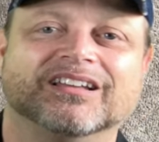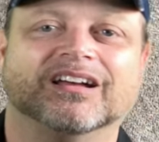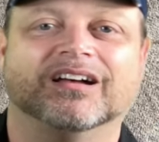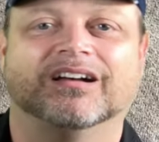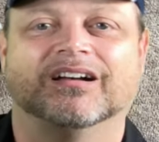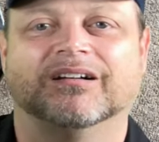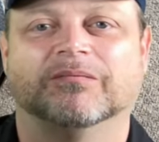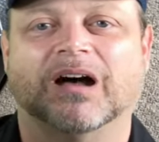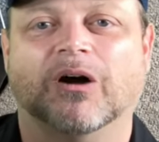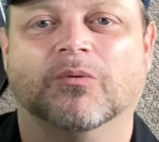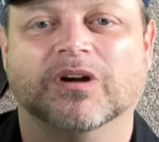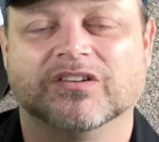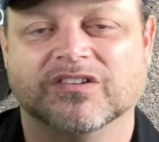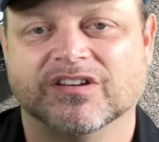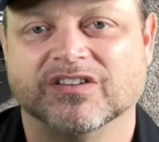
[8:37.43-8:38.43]
I
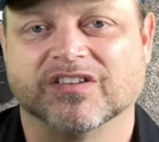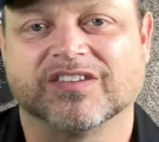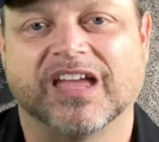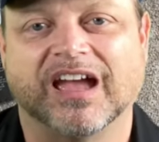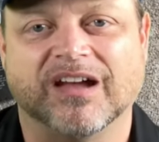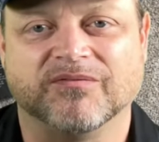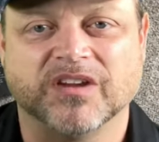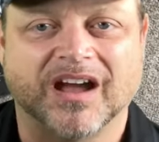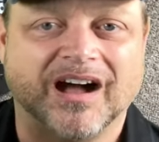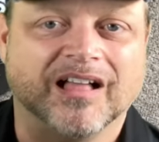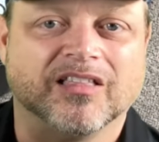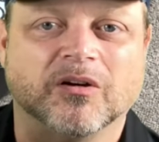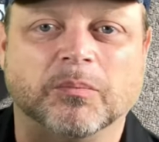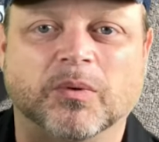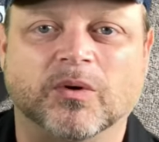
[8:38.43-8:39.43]
want you just to have
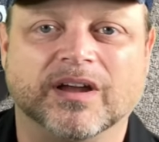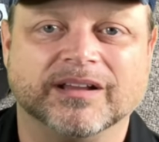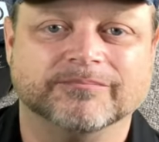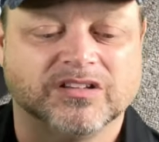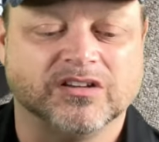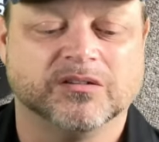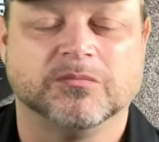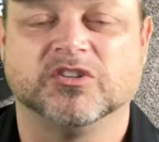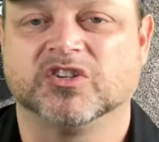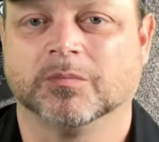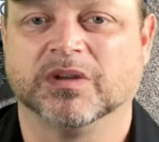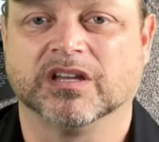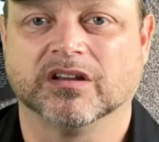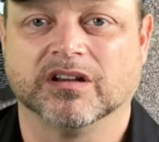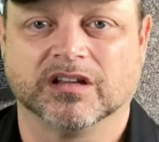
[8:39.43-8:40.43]
hollow point. You should be
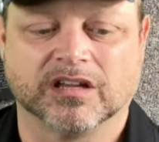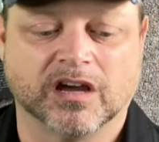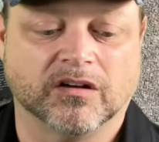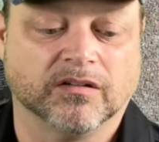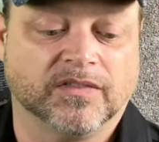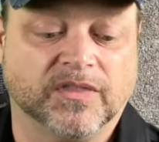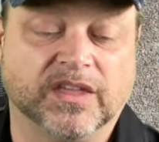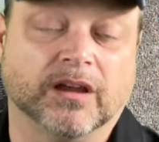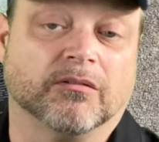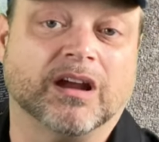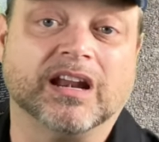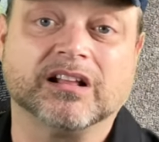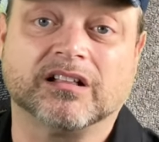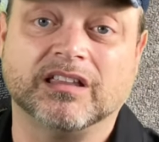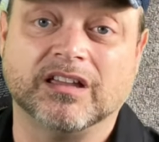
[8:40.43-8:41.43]
good to go.
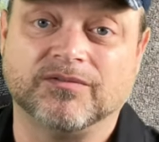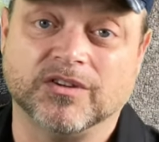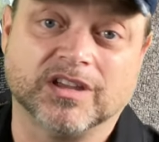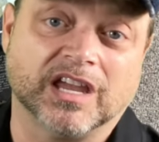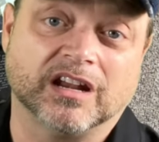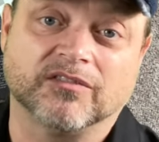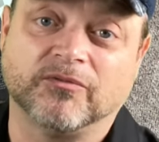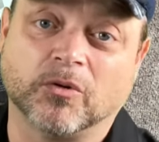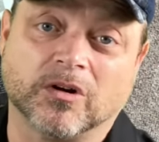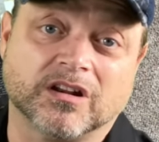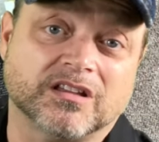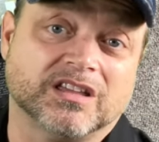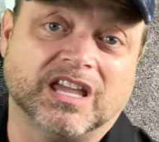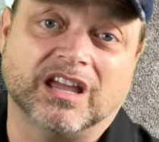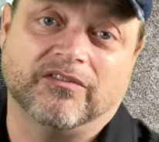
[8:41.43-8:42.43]
Theoretically, if you can't afford it,
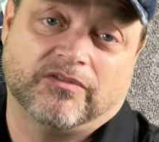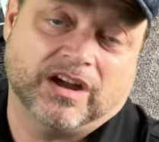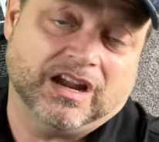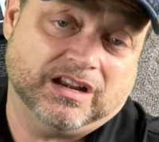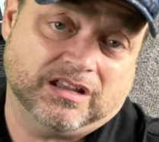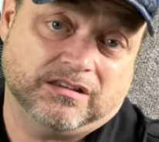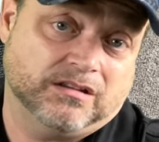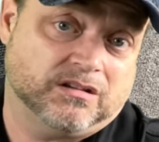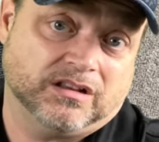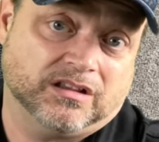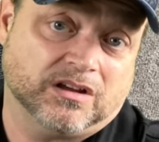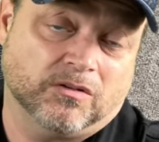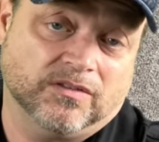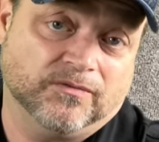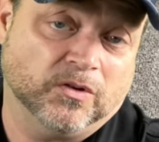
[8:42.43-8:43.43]
you can't find it, you can go
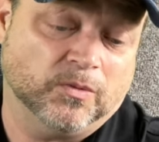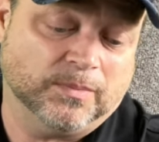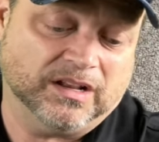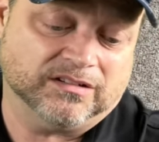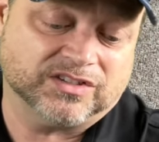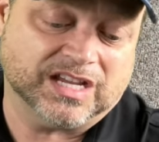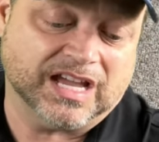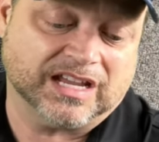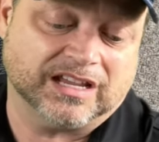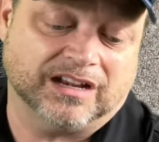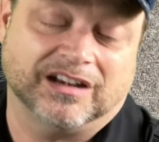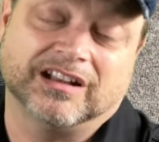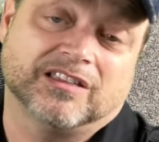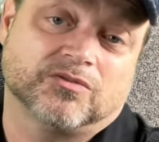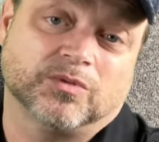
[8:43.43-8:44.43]
with full metal jacket.
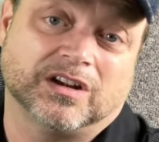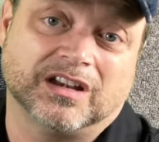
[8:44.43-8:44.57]
It is what